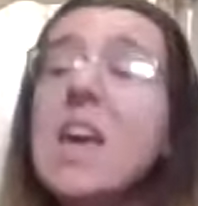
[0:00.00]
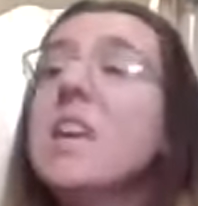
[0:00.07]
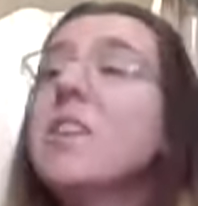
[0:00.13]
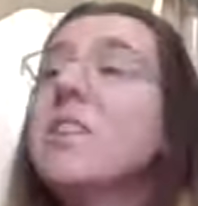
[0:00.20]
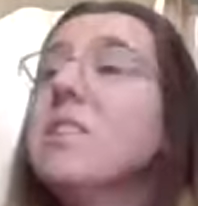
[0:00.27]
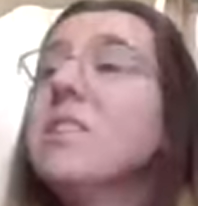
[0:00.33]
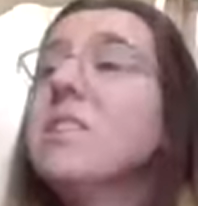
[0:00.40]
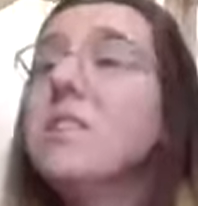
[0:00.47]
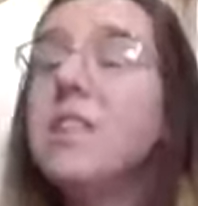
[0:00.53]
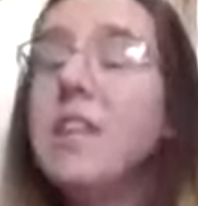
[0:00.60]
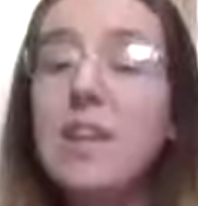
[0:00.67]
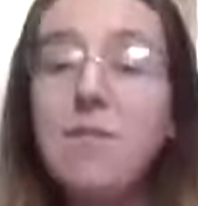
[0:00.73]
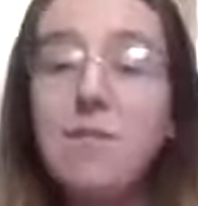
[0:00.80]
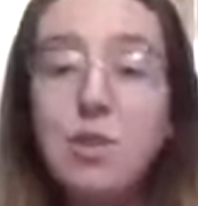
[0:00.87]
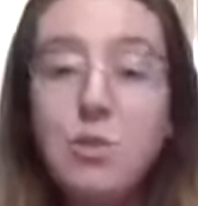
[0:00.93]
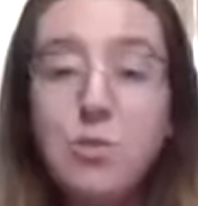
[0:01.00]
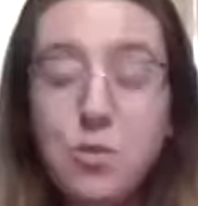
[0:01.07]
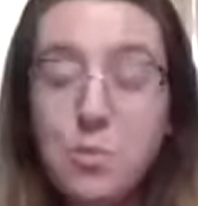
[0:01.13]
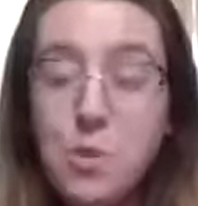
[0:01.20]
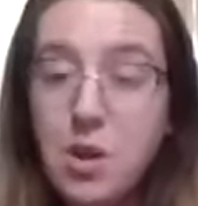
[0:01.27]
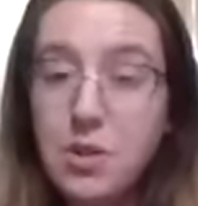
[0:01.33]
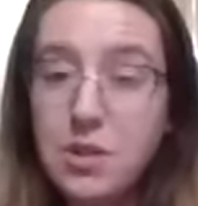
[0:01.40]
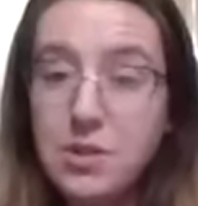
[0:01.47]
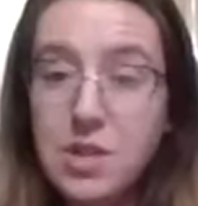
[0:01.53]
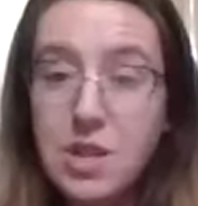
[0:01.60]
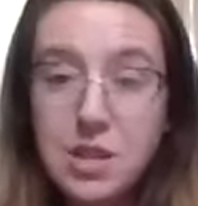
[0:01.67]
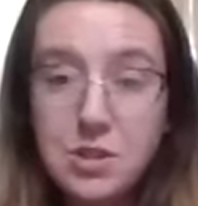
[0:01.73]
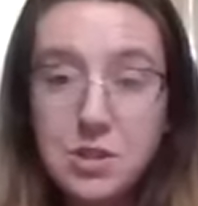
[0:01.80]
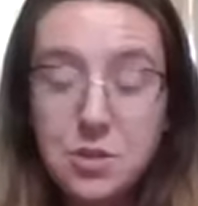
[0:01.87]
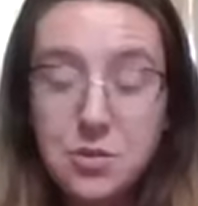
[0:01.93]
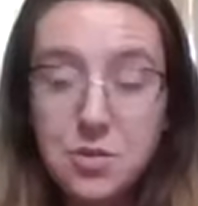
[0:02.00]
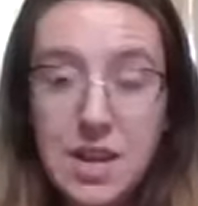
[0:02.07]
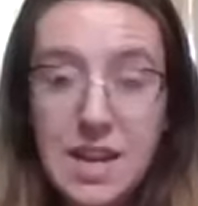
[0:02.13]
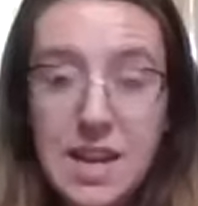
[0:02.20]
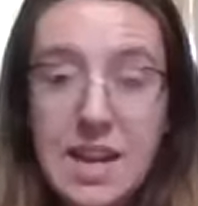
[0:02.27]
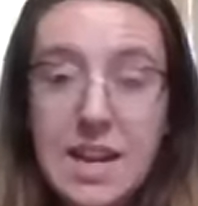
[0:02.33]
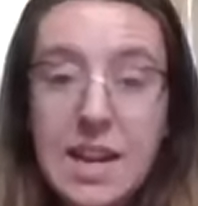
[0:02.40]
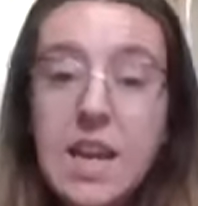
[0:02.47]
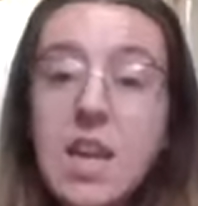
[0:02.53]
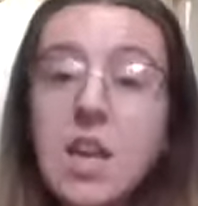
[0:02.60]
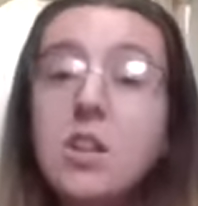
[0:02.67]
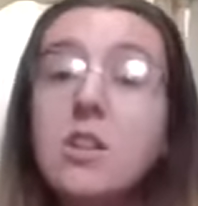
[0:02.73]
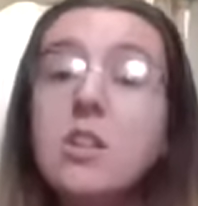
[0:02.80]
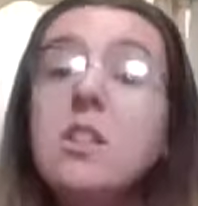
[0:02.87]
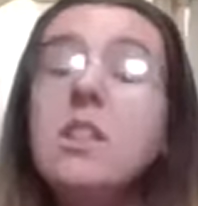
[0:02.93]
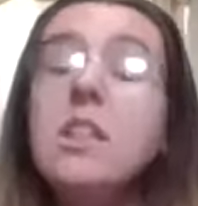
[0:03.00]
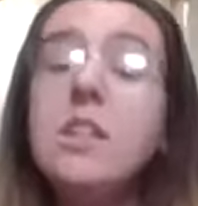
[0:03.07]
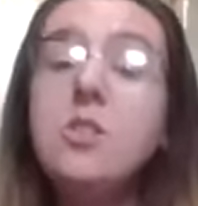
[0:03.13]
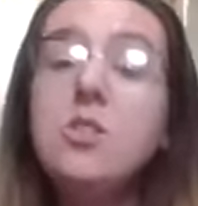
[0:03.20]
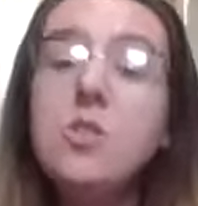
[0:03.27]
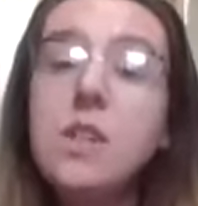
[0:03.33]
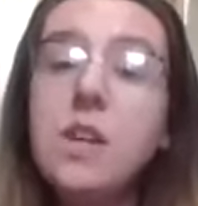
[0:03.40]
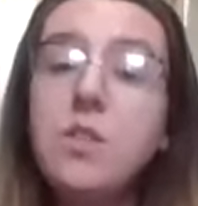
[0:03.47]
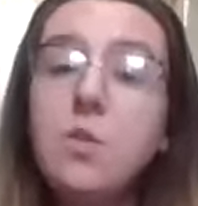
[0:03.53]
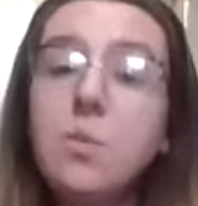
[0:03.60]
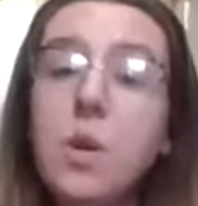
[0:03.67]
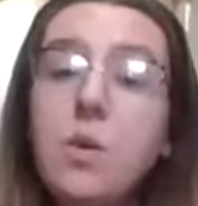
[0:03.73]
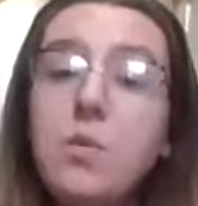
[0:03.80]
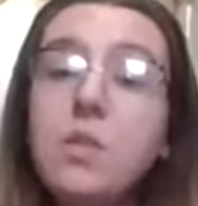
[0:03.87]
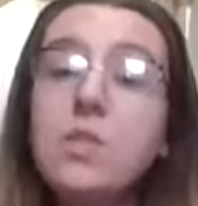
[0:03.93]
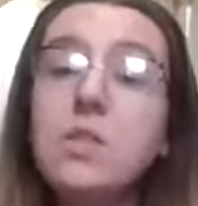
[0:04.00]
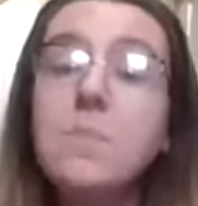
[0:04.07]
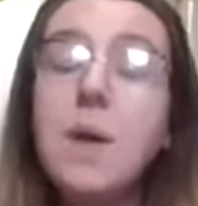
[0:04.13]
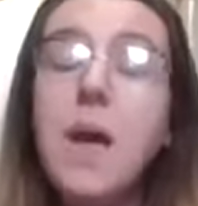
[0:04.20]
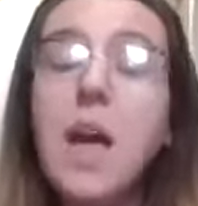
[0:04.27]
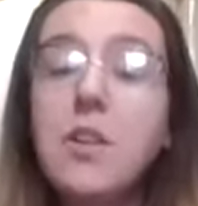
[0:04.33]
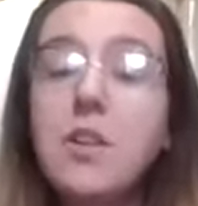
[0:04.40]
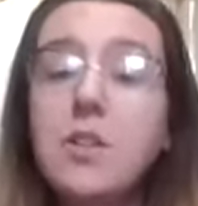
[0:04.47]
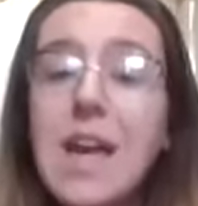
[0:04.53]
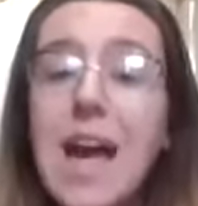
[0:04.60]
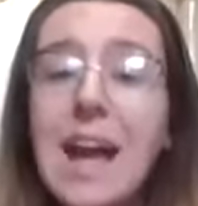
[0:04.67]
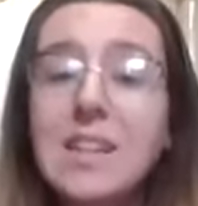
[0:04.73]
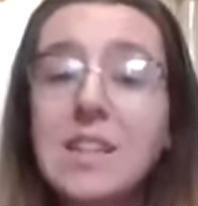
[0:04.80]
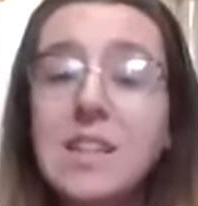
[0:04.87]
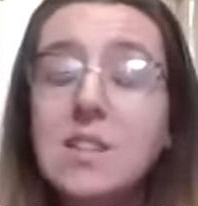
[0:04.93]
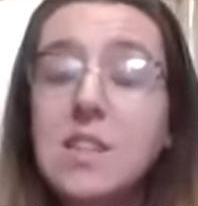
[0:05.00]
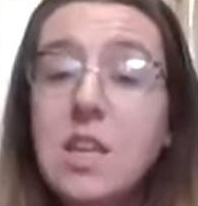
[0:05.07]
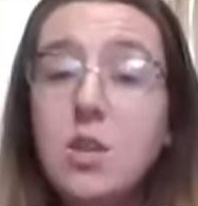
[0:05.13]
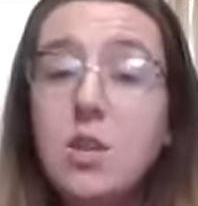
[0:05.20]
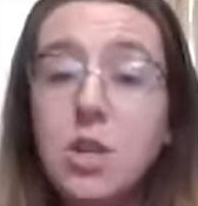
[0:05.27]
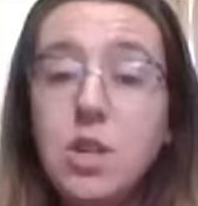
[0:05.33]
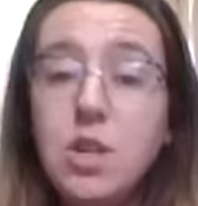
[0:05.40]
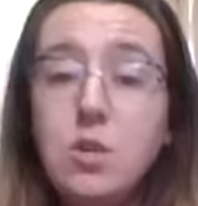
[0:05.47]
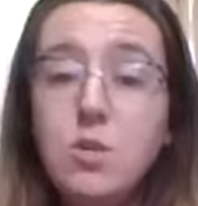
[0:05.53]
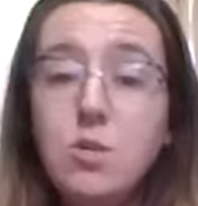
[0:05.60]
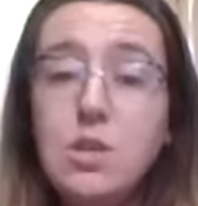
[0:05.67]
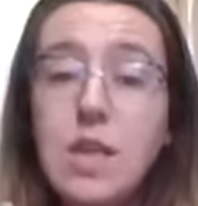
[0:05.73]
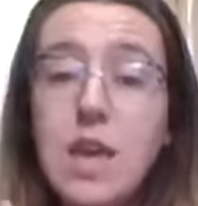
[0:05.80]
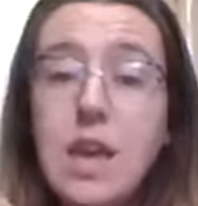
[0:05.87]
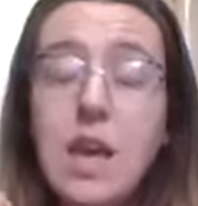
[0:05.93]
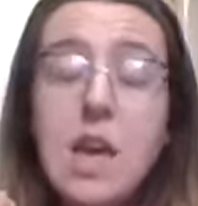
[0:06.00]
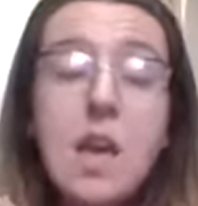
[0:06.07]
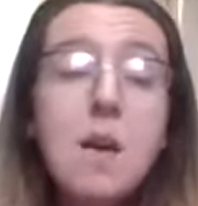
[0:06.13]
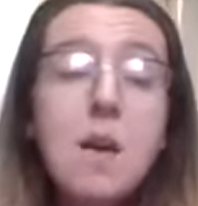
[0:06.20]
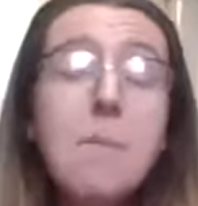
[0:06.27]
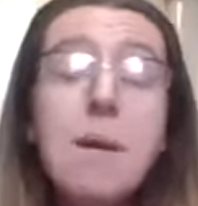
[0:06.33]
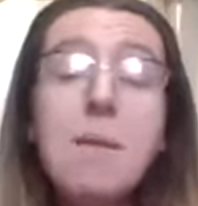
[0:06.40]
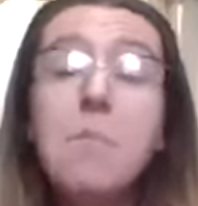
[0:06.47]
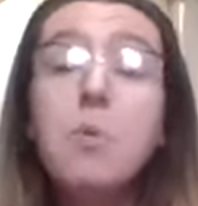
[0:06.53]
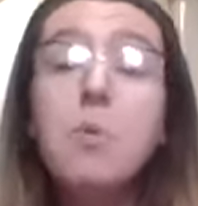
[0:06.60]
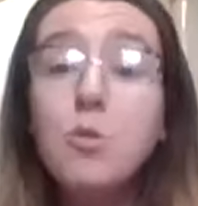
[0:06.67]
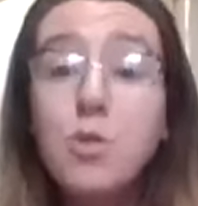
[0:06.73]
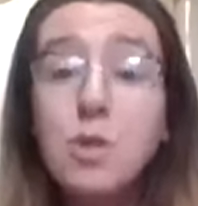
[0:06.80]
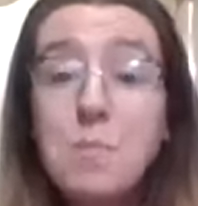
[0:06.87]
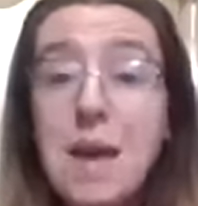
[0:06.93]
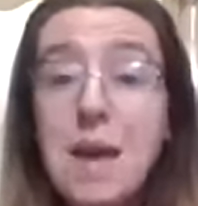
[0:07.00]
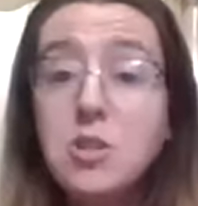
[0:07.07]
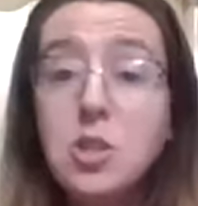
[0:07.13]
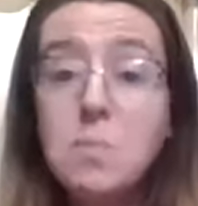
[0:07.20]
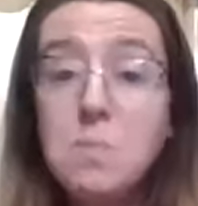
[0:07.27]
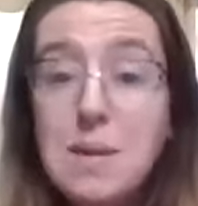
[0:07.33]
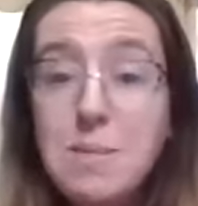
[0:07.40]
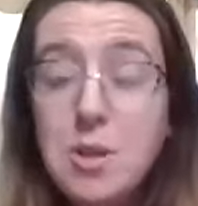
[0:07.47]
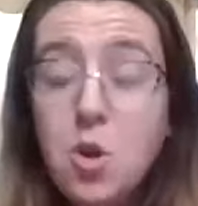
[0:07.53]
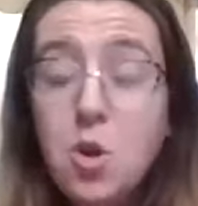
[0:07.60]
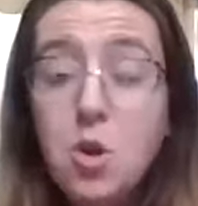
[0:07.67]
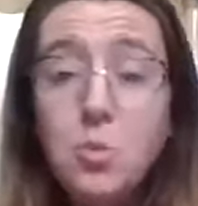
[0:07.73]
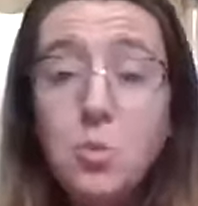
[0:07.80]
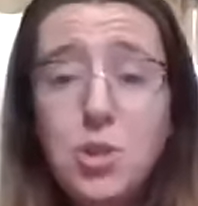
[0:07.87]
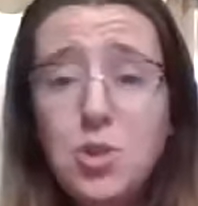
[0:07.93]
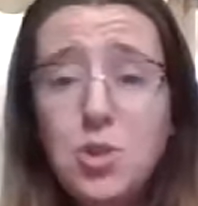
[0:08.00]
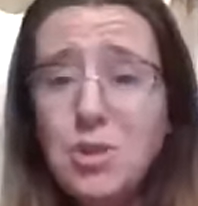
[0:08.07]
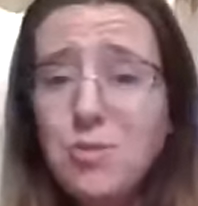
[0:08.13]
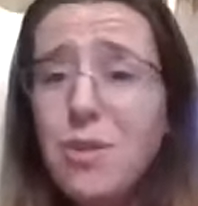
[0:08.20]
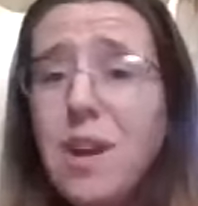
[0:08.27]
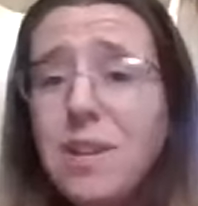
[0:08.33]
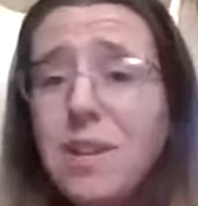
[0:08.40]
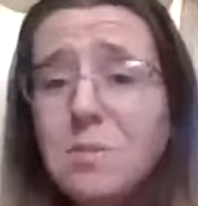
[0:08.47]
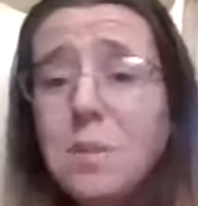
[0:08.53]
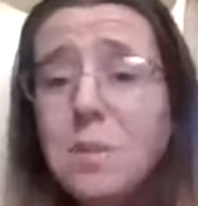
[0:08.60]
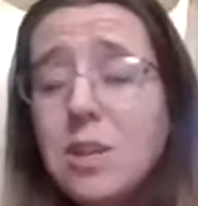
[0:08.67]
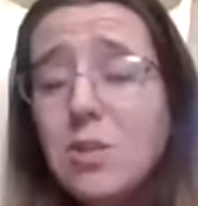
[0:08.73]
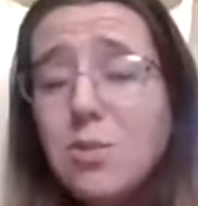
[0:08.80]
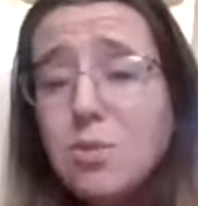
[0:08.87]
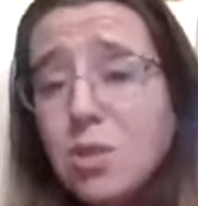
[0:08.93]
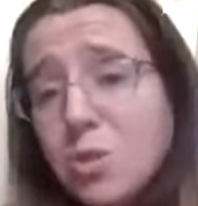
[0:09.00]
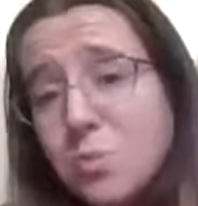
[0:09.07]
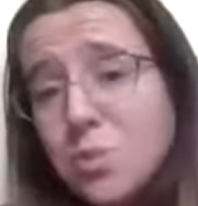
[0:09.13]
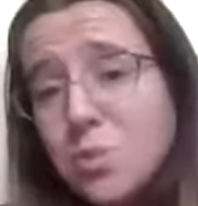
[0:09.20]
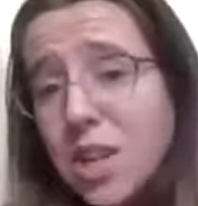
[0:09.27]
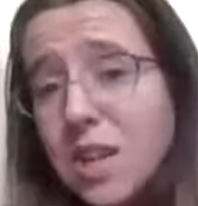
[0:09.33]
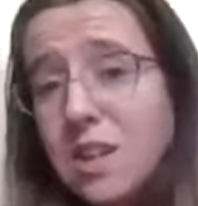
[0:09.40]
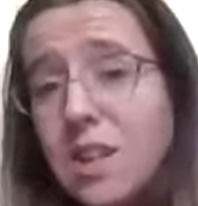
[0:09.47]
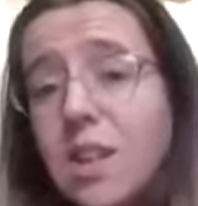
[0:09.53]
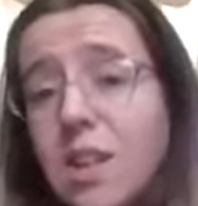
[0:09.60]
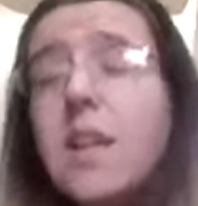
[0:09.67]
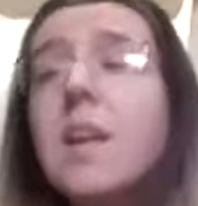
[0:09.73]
could save you from all this cluster feeding, could lead you down the road to some other tactics that you could use, like my proven magic baby hold, which you can find on my YouTube channel,